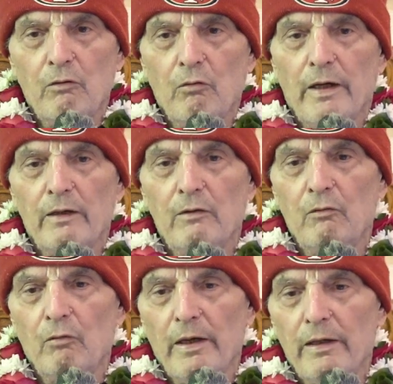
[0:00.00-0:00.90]
great,
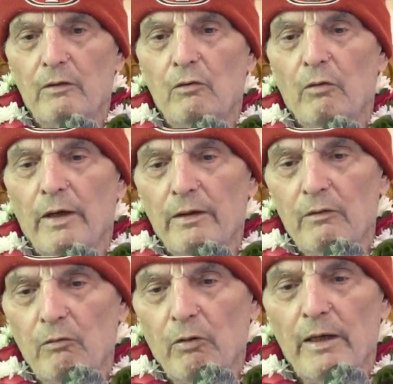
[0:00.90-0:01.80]
great, great,
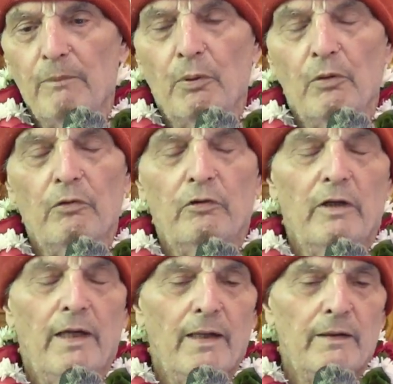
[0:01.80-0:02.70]
great
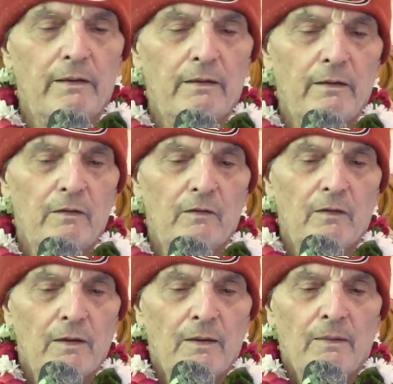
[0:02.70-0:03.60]
personalities
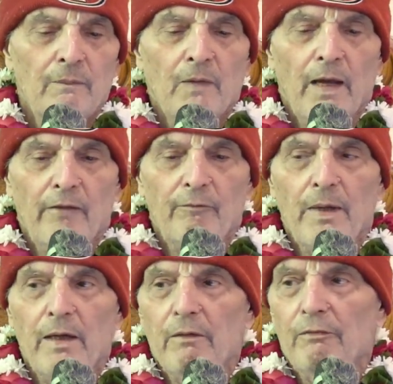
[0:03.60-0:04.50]
have
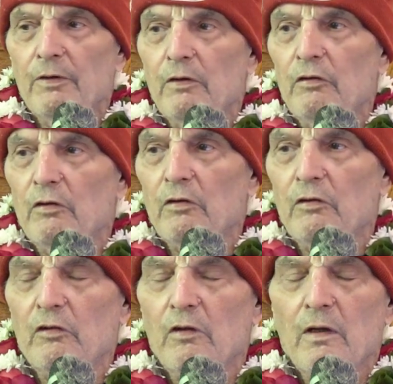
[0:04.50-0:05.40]
made
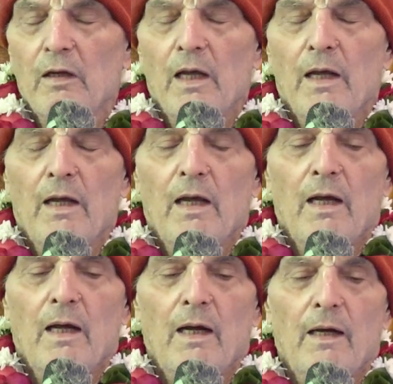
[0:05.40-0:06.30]
offenses,
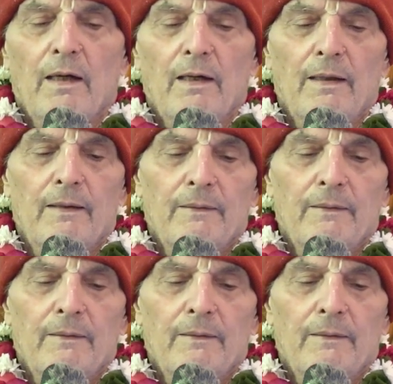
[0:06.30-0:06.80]
uh,